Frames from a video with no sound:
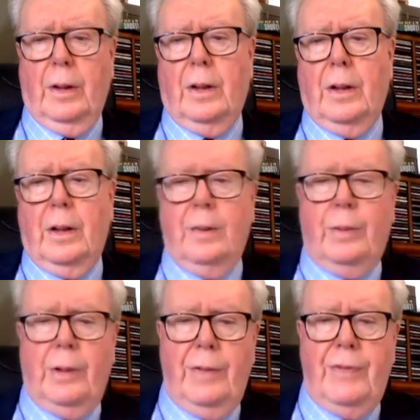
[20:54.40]
I, I,
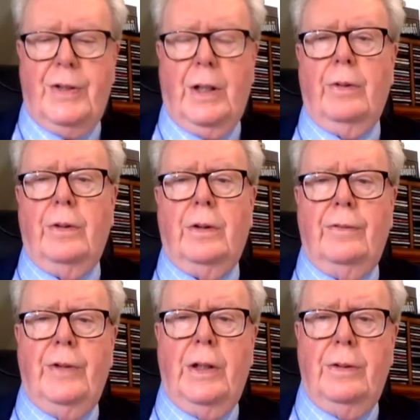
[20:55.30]
believe so. And
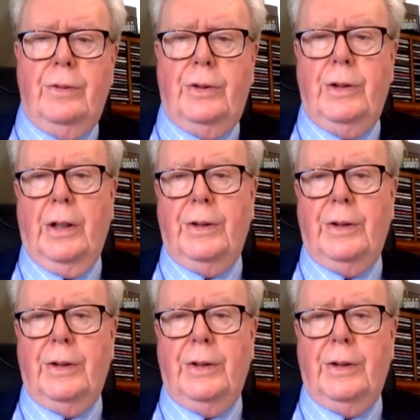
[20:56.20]
I've known uh,